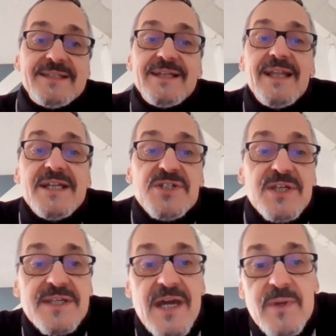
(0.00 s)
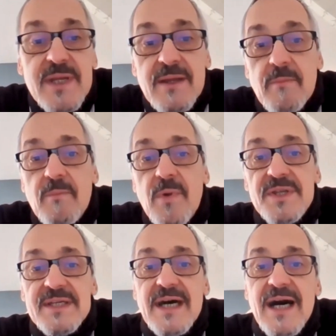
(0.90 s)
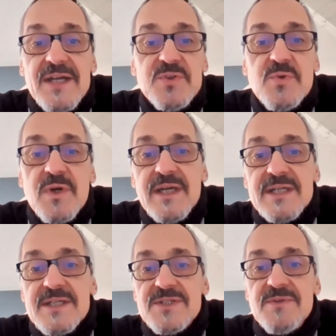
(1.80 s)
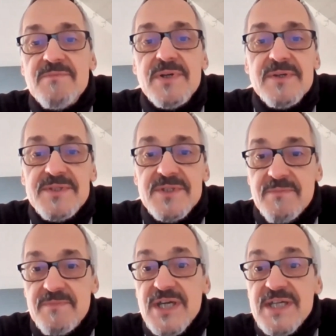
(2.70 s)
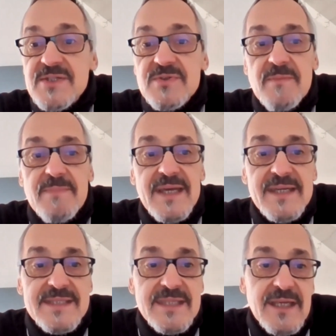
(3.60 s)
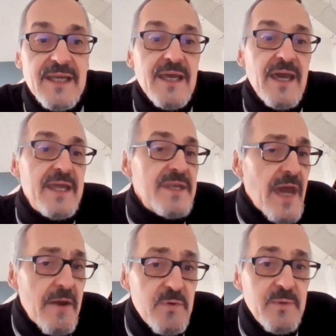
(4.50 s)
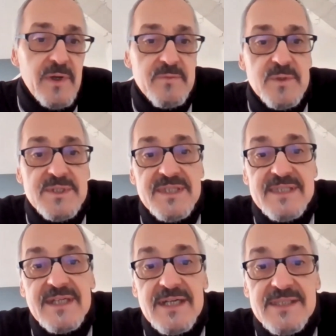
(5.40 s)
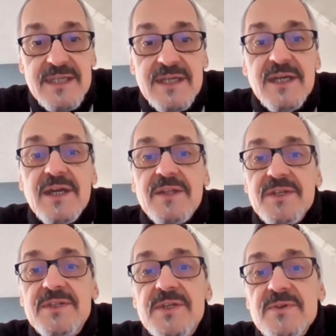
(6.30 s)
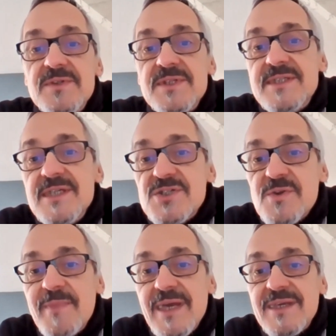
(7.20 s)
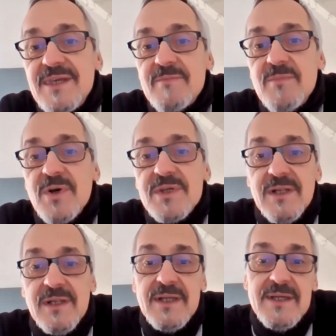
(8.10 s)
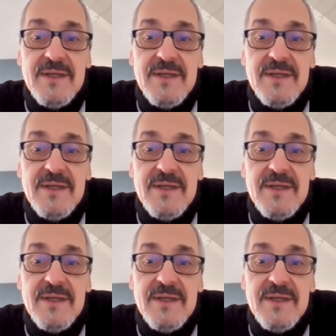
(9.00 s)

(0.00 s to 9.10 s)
The legendary Modern Art Who Cares symposium just took place, and everyone was discussing the new decision-making model